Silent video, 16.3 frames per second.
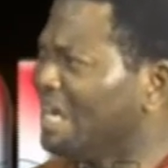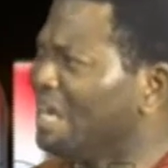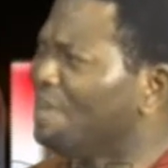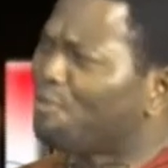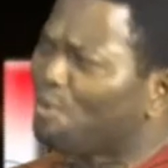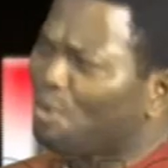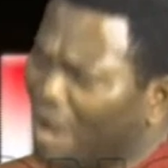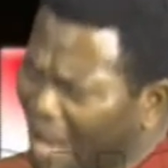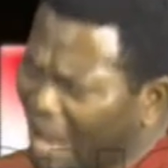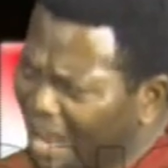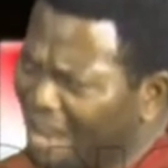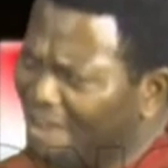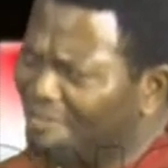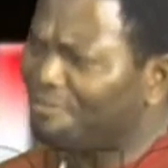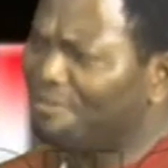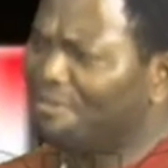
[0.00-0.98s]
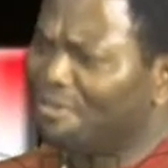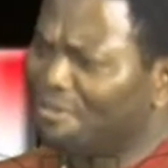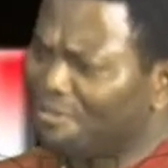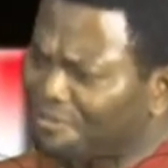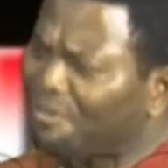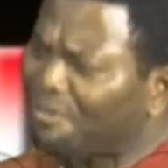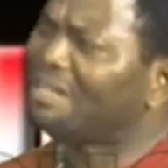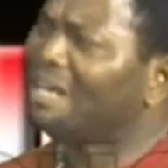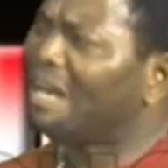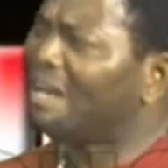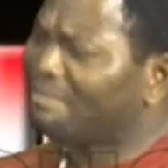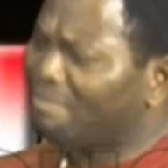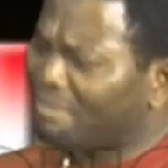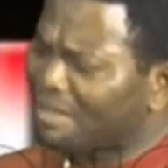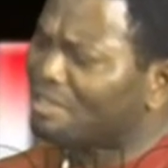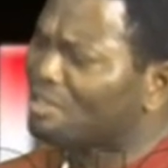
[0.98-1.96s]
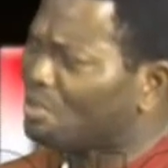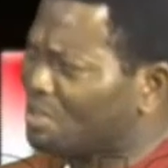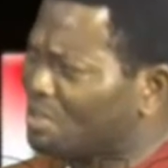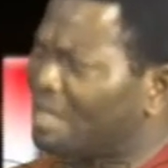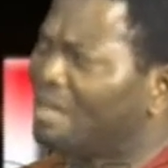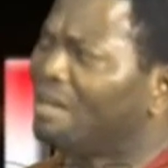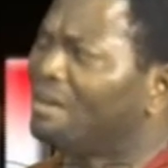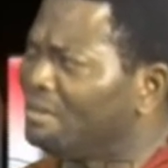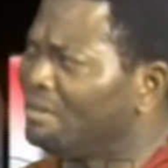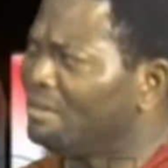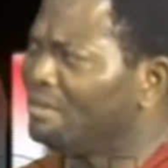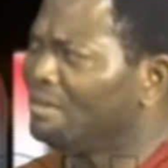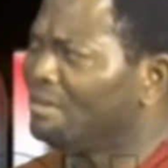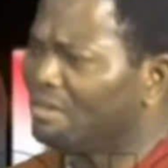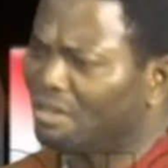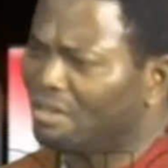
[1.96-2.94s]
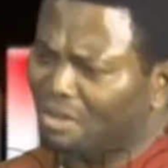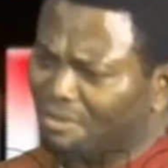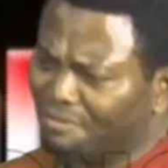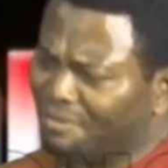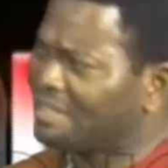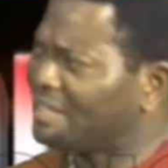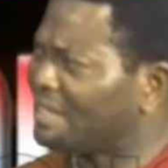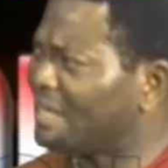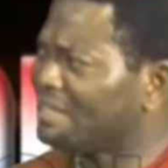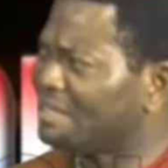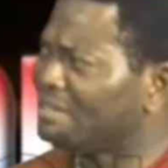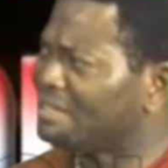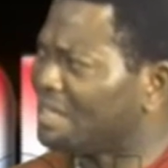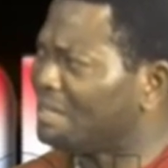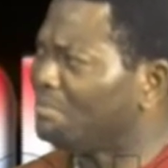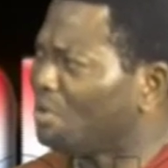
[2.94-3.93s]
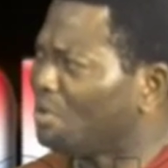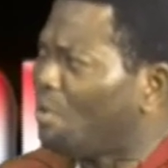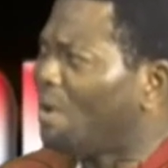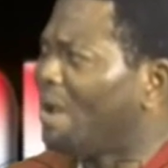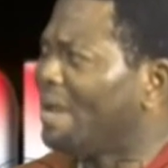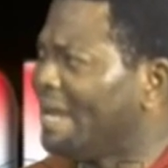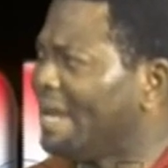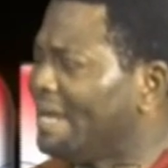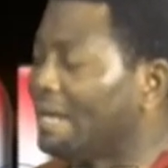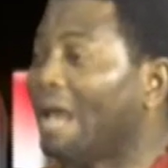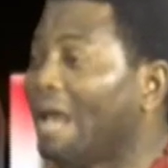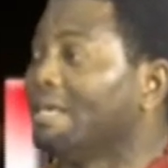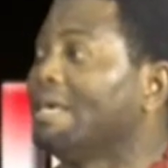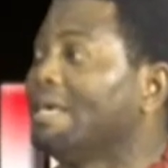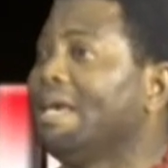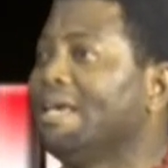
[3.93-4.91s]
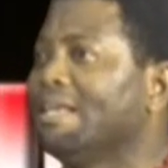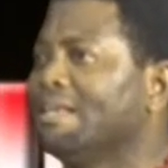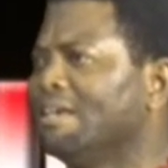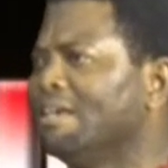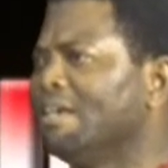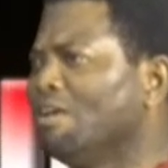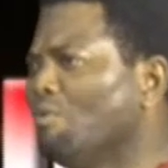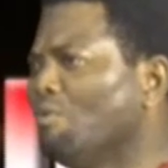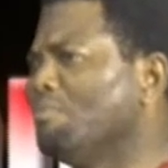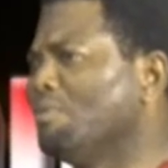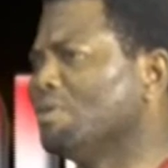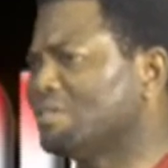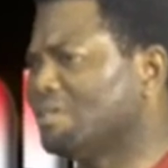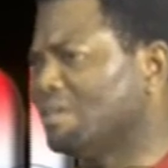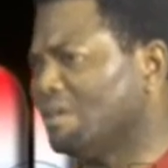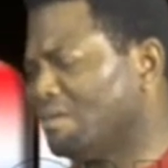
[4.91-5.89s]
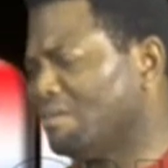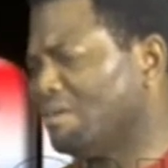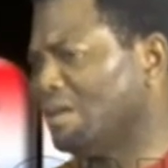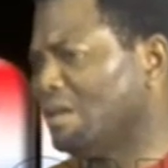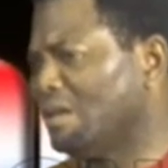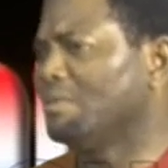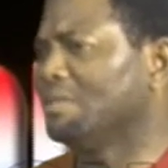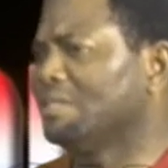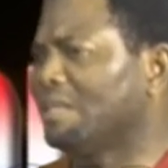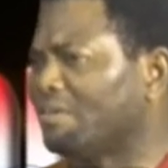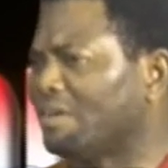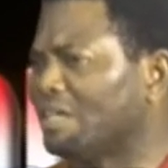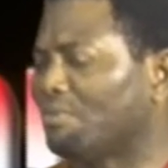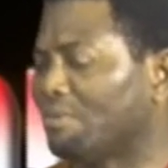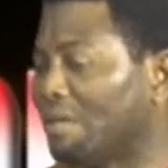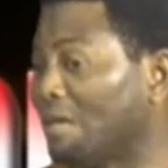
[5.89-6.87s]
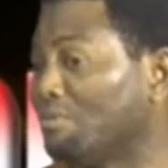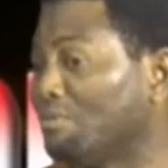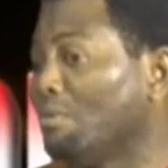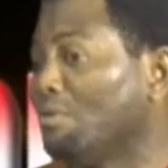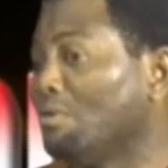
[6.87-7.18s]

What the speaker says: If you have further things to tell your investigating team, go ahead. And again, we must a little bit digress from that.